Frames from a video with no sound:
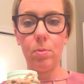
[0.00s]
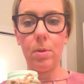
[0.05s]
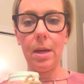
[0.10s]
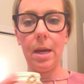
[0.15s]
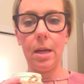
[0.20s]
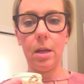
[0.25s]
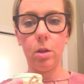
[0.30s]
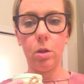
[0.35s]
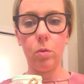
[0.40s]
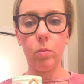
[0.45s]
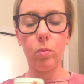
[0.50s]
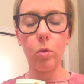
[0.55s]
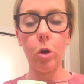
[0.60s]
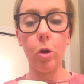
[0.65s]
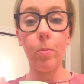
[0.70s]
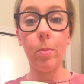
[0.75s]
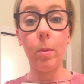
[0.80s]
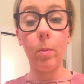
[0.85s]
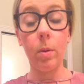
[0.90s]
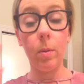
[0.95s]
We added the
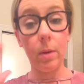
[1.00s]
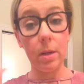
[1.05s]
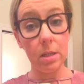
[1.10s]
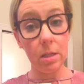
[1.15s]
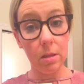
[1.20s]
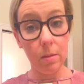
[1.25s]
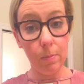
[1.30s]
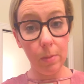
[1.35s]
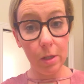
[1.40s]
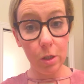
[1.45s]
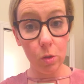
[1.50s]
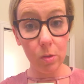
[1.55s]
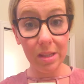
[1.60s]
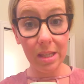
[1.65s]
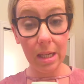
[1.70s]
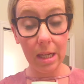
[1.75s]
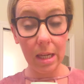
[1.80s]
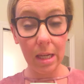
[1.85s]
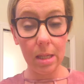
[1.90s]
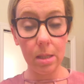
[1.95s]
rope, and we went to the beach with the
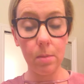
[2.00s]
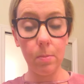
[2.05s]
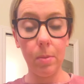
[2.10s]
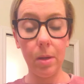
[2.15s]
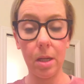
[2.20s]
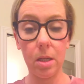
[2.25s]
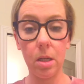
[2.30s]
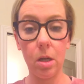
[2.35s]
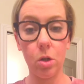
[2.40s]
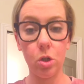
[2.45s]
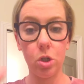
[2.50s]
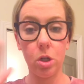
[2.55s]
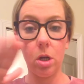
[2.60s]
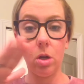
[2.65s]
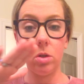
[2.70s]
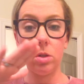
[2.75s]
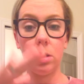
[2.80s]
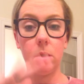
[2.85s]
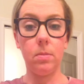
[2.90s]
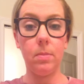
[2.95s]
kids and picked out
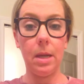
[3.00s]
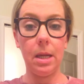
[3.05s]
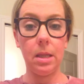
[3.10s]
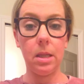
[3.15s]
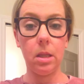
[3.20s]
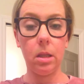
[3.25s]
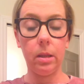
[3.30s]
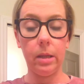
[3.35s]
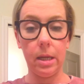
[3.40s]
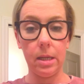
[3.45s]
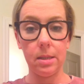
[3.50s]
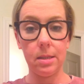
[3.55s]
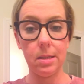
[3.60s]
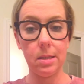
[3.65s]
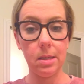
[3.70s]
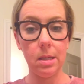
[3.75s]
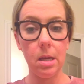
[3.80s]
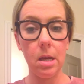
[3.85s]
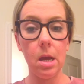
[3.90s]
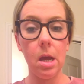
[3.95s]
shells and made the lids.
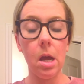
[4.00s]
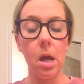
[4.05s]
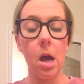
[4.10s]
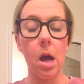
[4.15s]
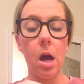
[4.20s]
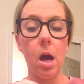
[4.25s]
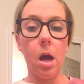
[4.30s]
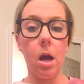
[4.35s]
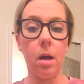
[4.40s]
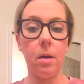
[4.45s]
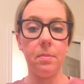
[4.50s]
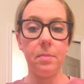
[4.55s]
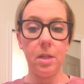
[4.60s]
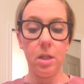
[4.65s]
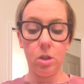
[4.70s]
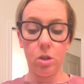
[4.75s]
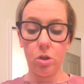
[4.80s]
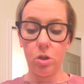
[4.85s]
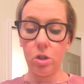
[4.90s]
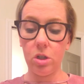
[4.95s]

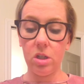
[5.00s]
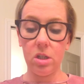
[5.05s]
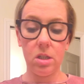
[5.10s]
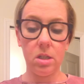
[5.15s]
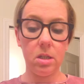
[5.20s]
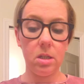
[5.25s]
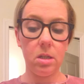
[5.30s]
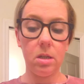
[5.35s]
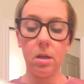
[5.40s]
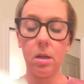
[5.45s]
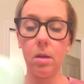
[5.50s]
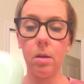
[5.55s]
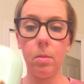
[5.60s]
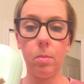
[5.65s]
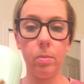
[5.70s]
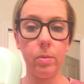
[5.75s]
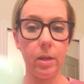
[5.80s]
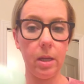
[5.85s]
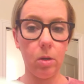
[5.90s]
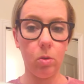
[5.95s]
These are just
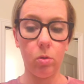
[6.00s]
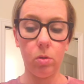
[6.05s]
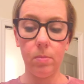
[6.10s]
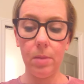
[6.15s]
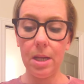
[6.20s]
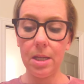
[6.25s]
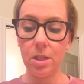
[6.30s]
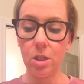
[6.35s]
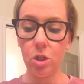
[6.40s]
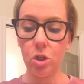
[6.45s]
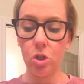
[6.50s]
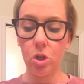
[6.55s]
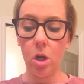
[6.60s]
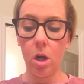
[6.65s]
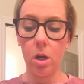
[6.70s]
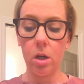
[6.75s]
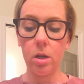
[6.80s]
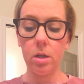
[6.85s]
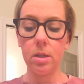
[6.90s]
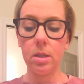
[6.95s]
plain old mason
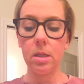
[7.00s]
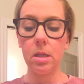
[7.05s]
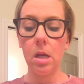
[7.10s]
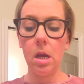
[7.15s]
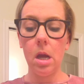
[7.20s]
jars.